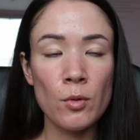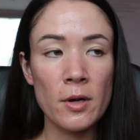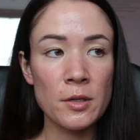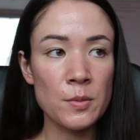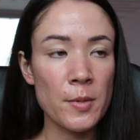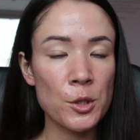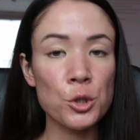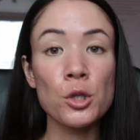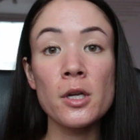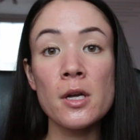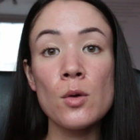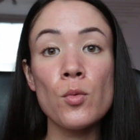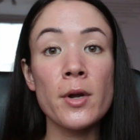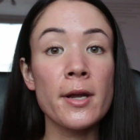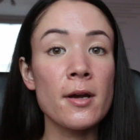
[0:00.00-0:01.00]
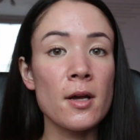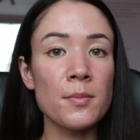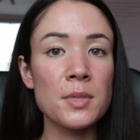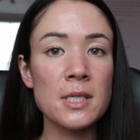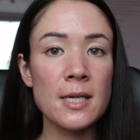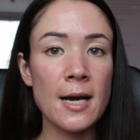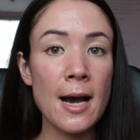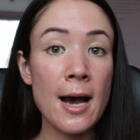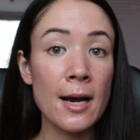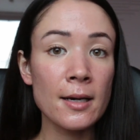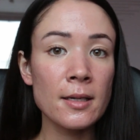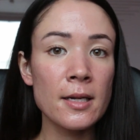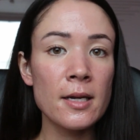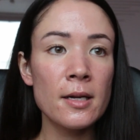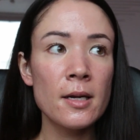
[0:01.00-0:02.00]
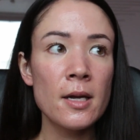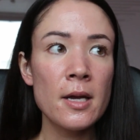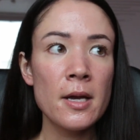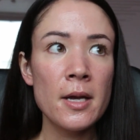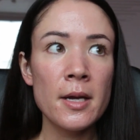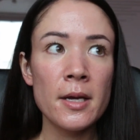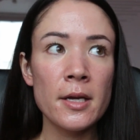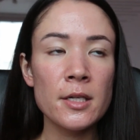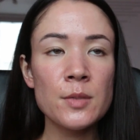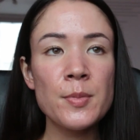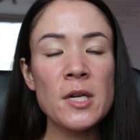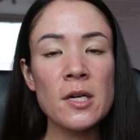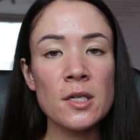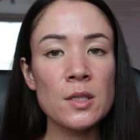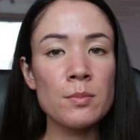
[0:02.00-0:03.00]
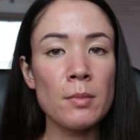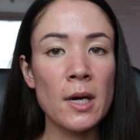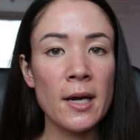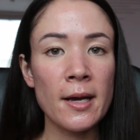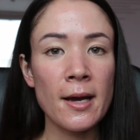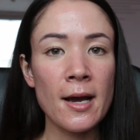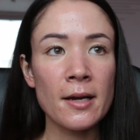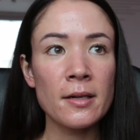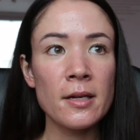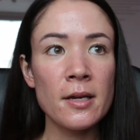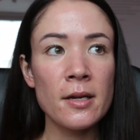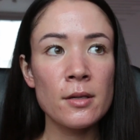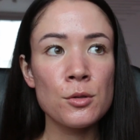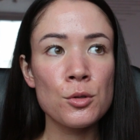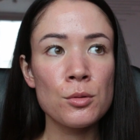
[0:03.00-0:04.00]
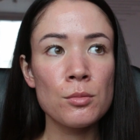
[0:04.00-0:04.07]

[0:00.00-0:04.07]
especially when it comes to acne, is because my acne